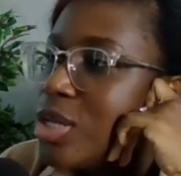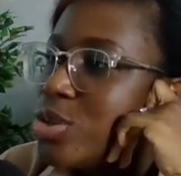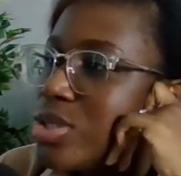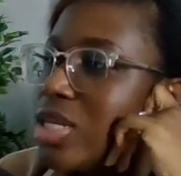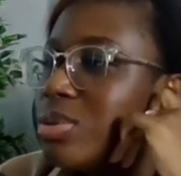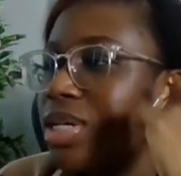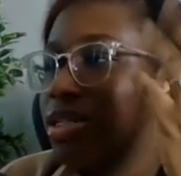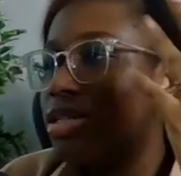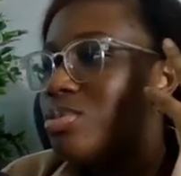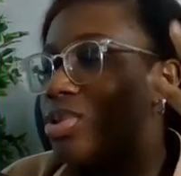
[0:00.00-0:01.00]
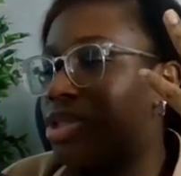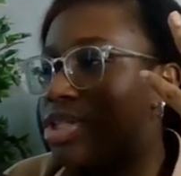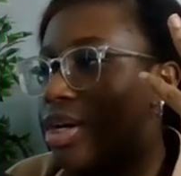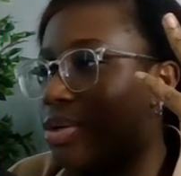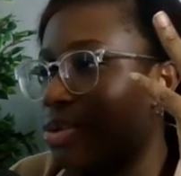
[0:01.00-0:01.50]
So the same size as the bullish
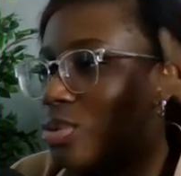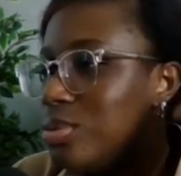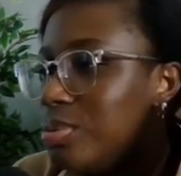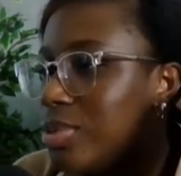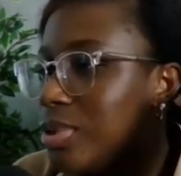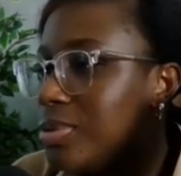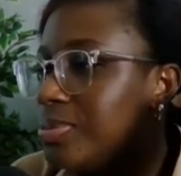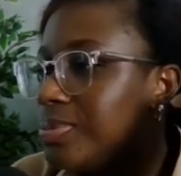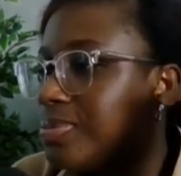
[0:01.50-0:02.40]
candle, but